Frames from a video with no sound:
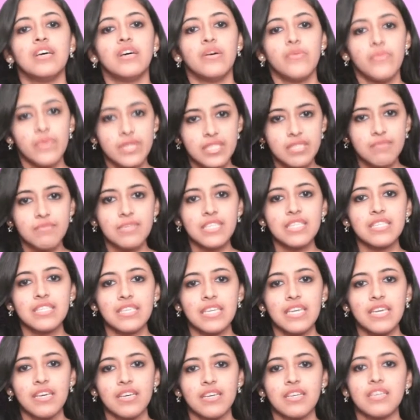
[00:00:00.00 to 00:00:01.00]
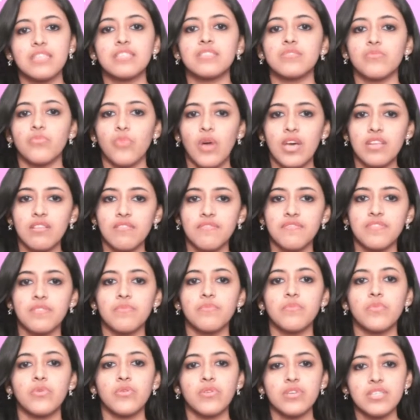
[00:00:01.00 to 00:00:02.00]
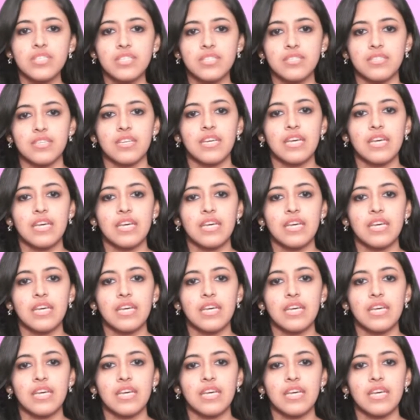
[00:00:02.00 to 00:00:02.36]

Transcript: Vitamin D is one of the most